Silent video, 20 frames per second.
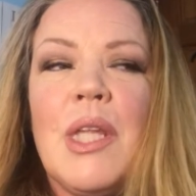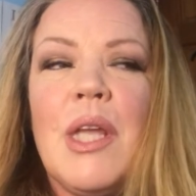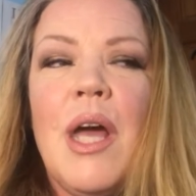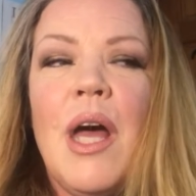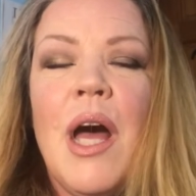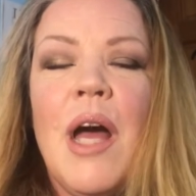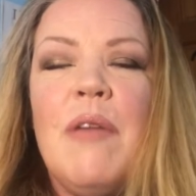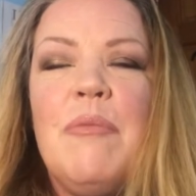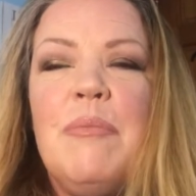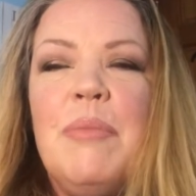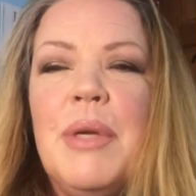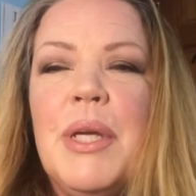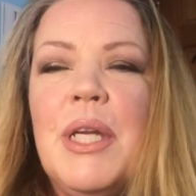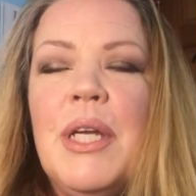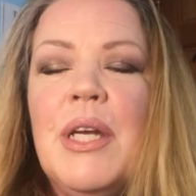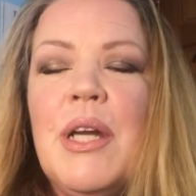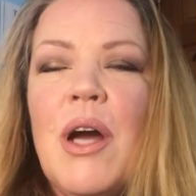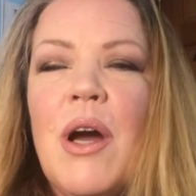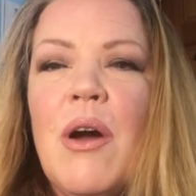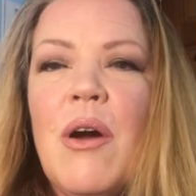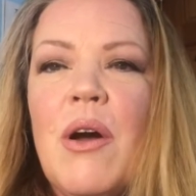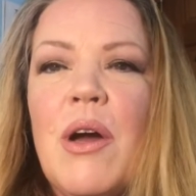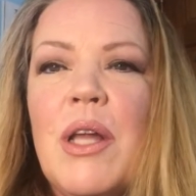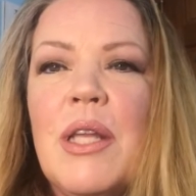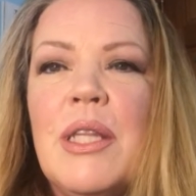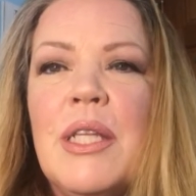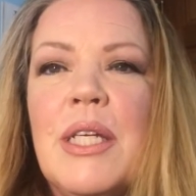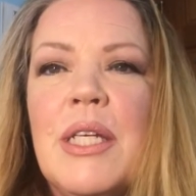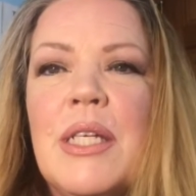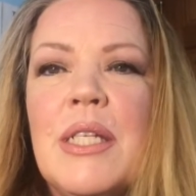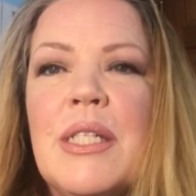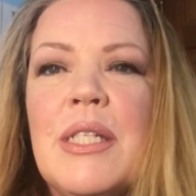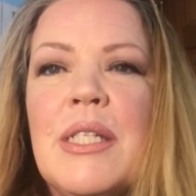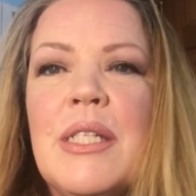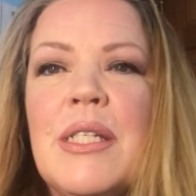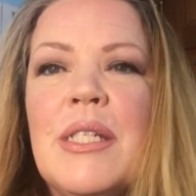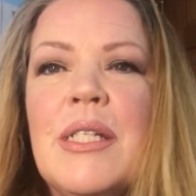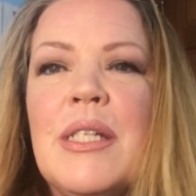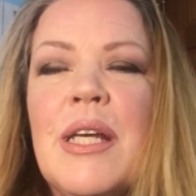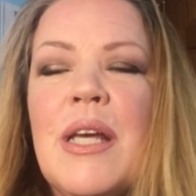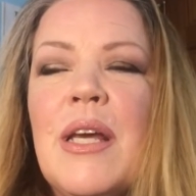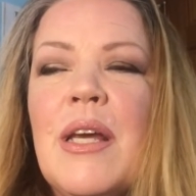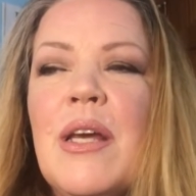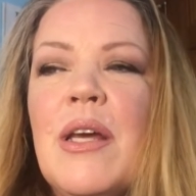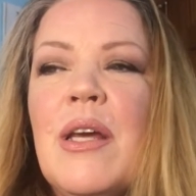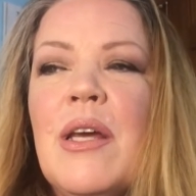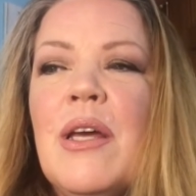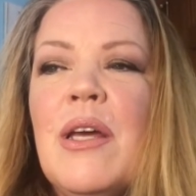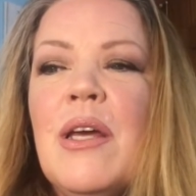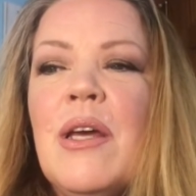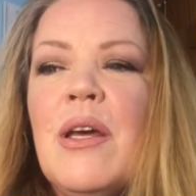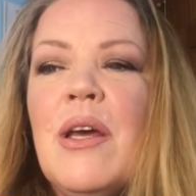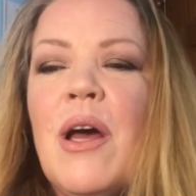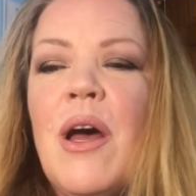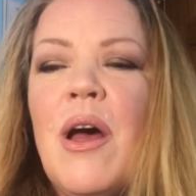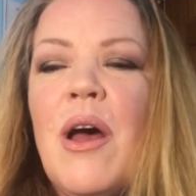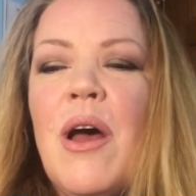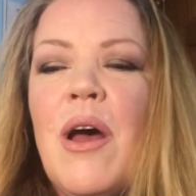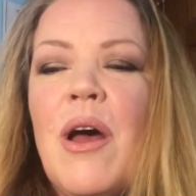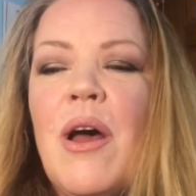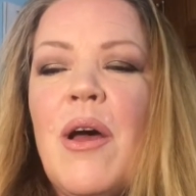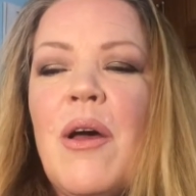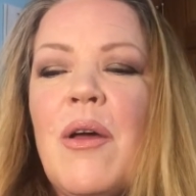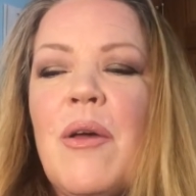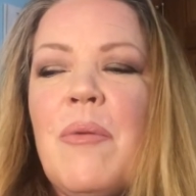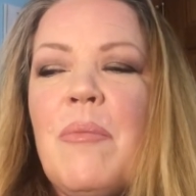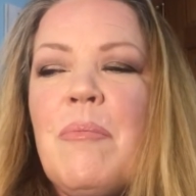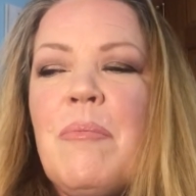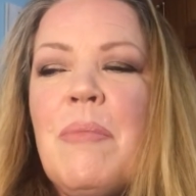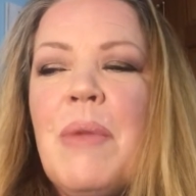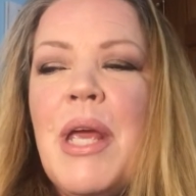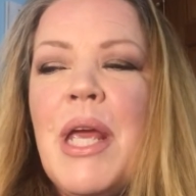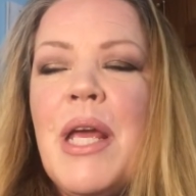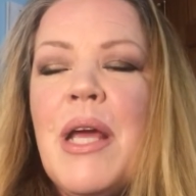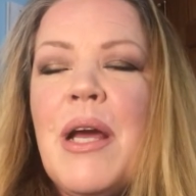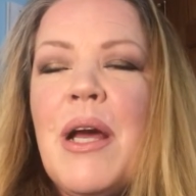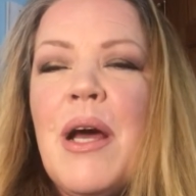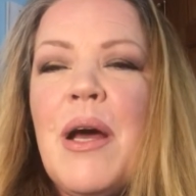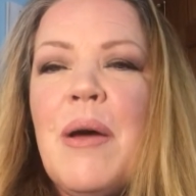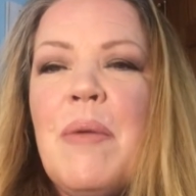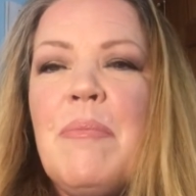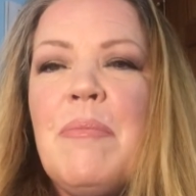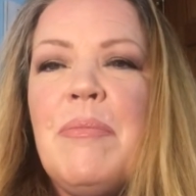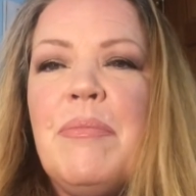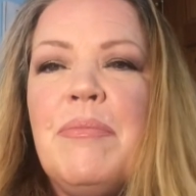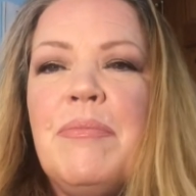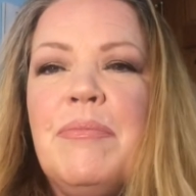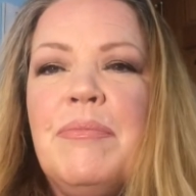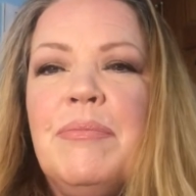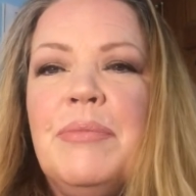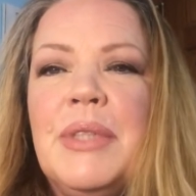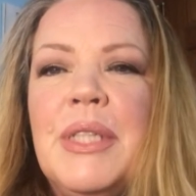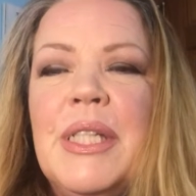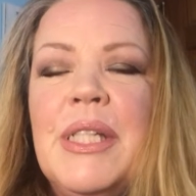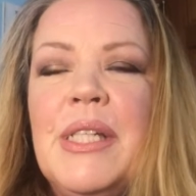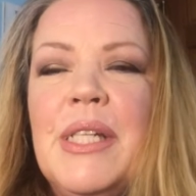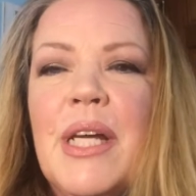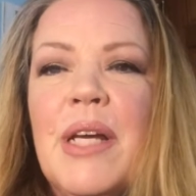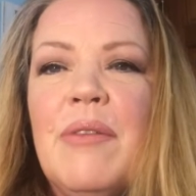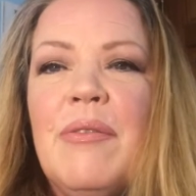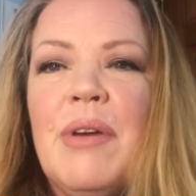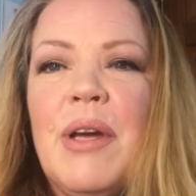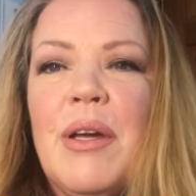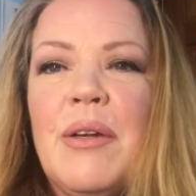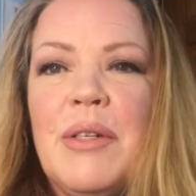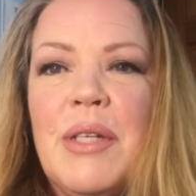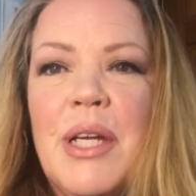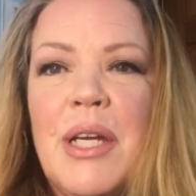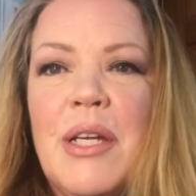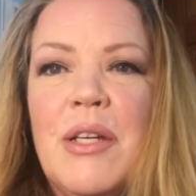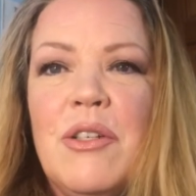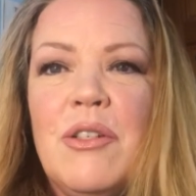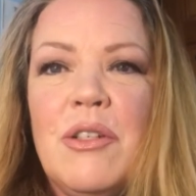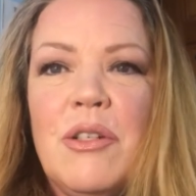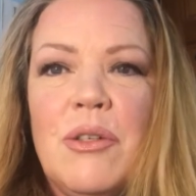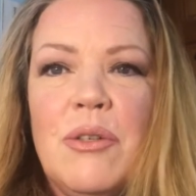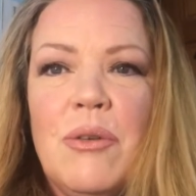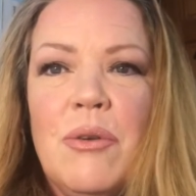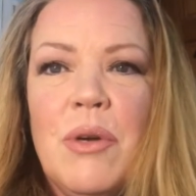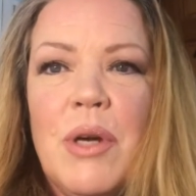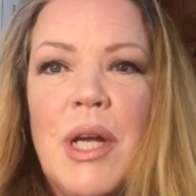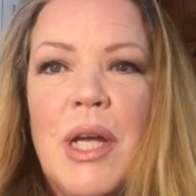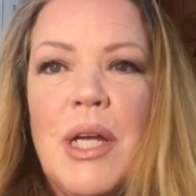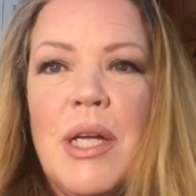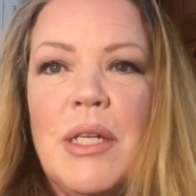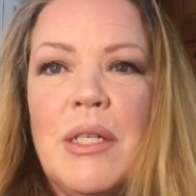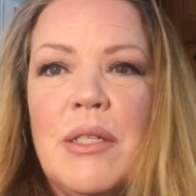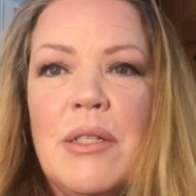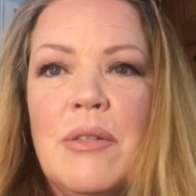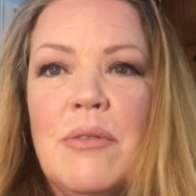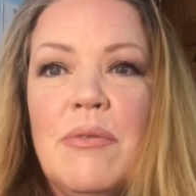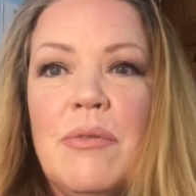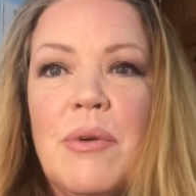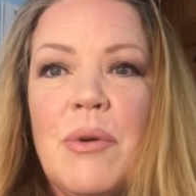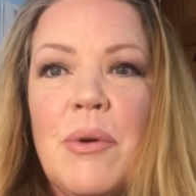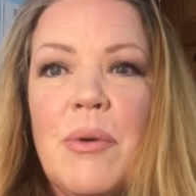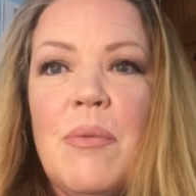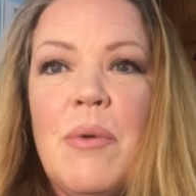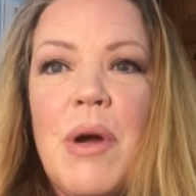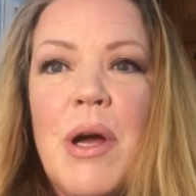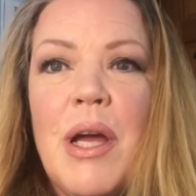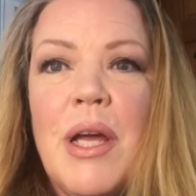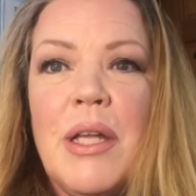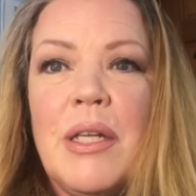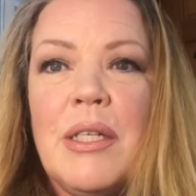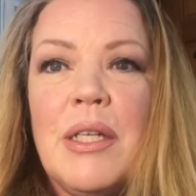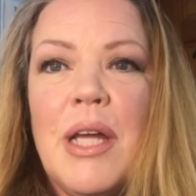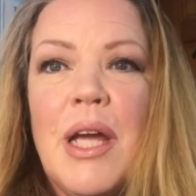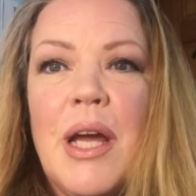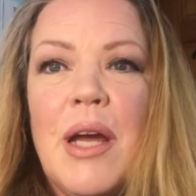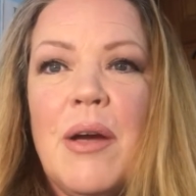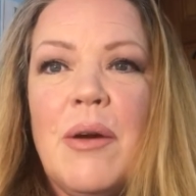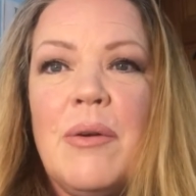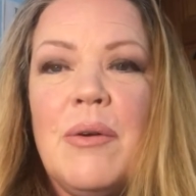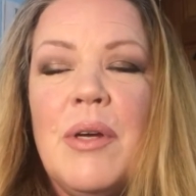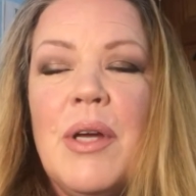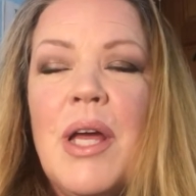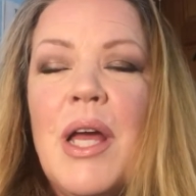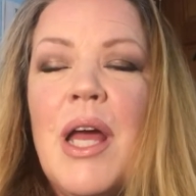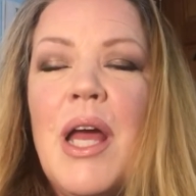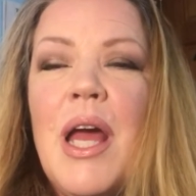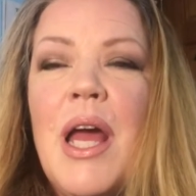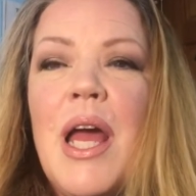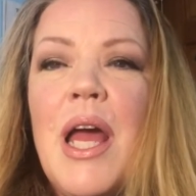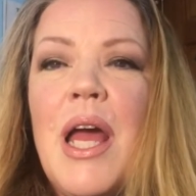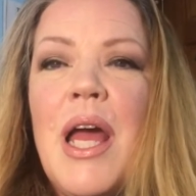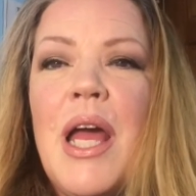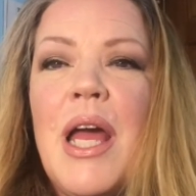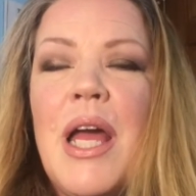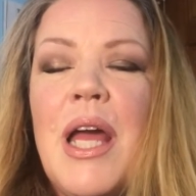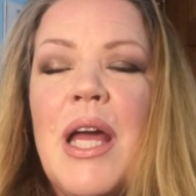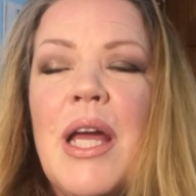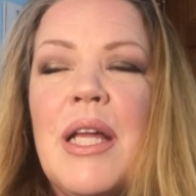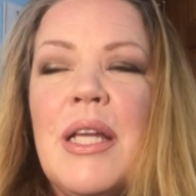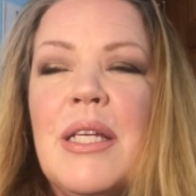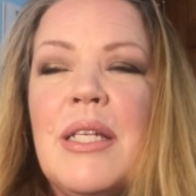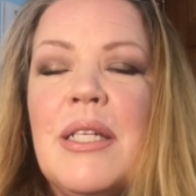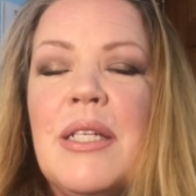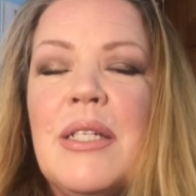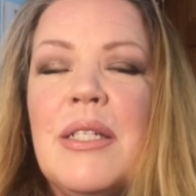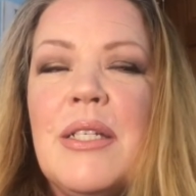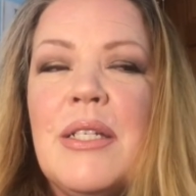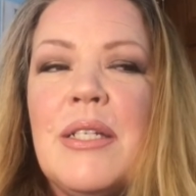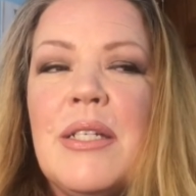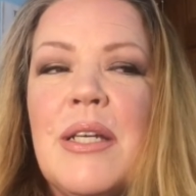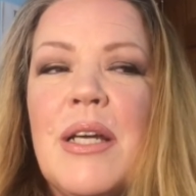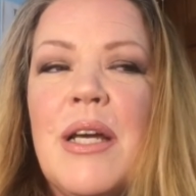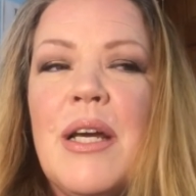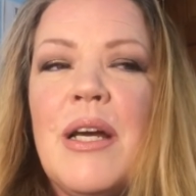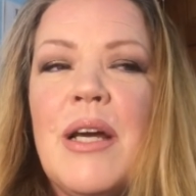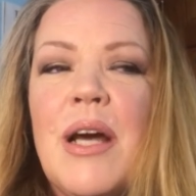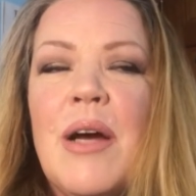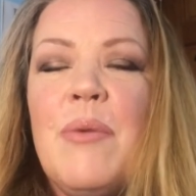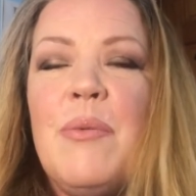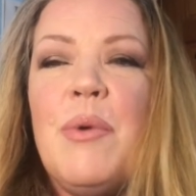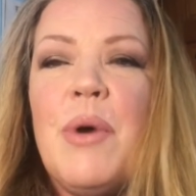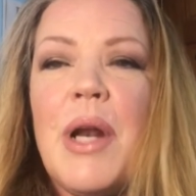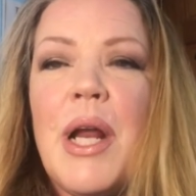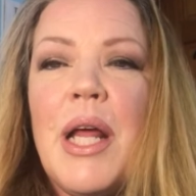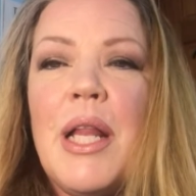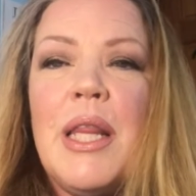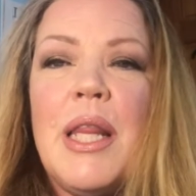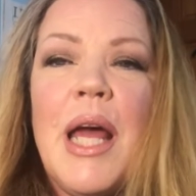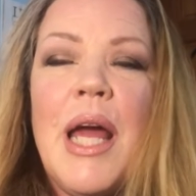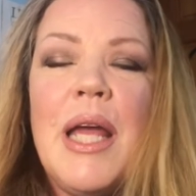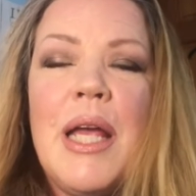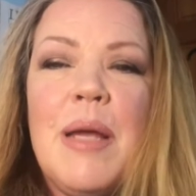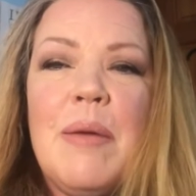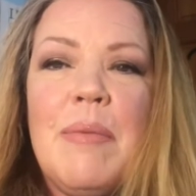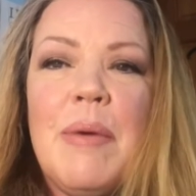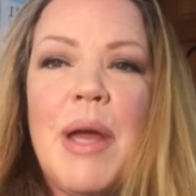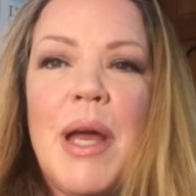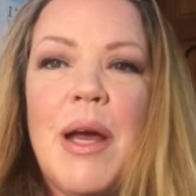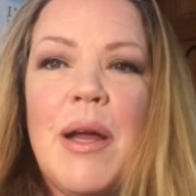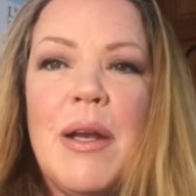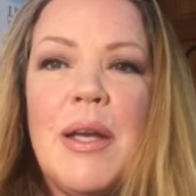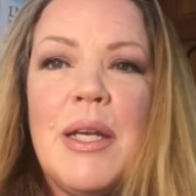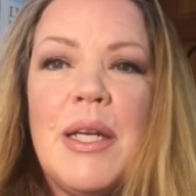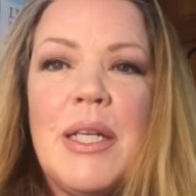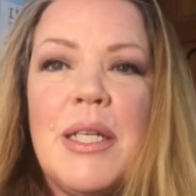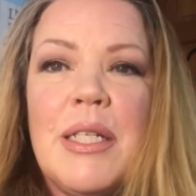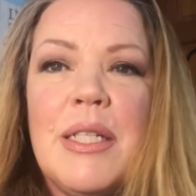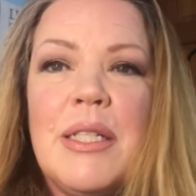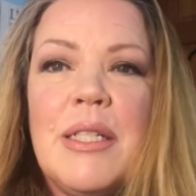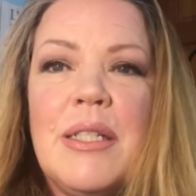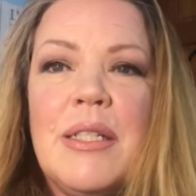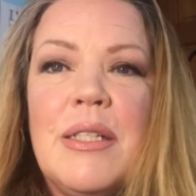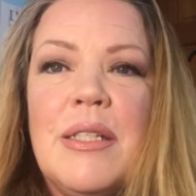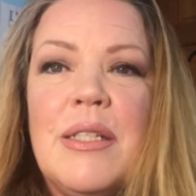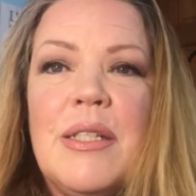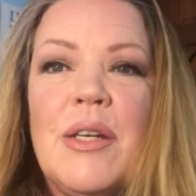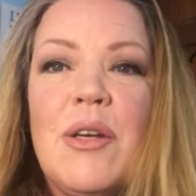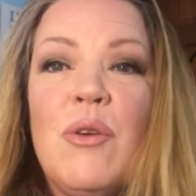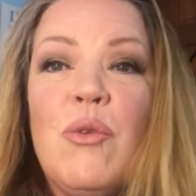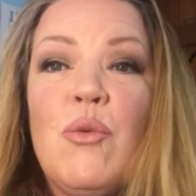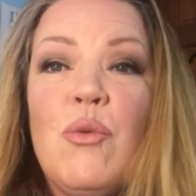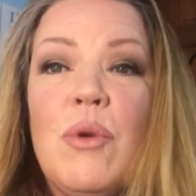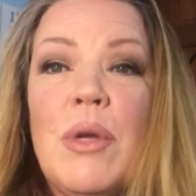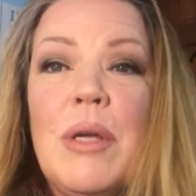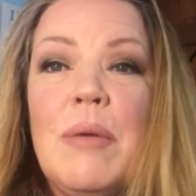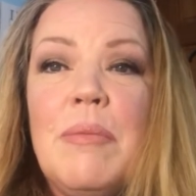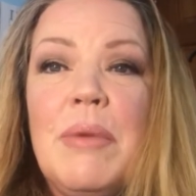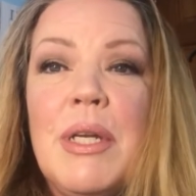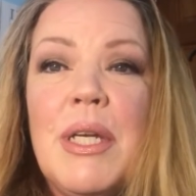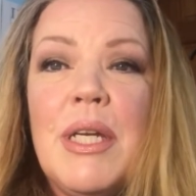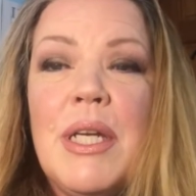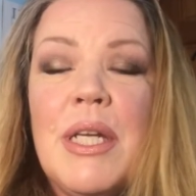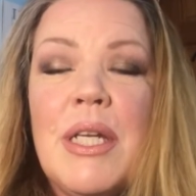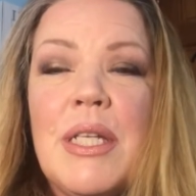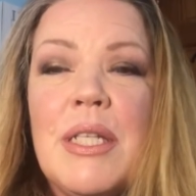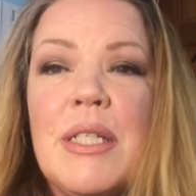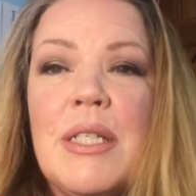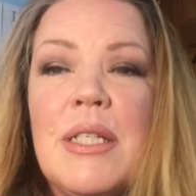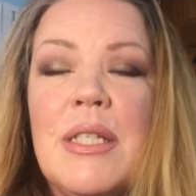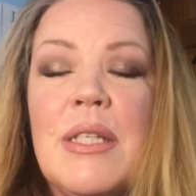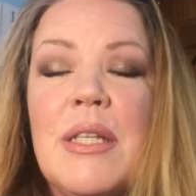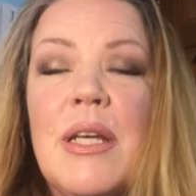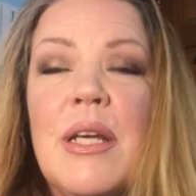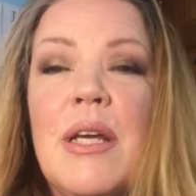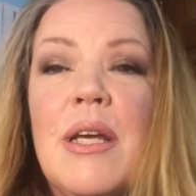I've been on this makeup stick foundation craze for a while now. And what I like about it is the creaminess,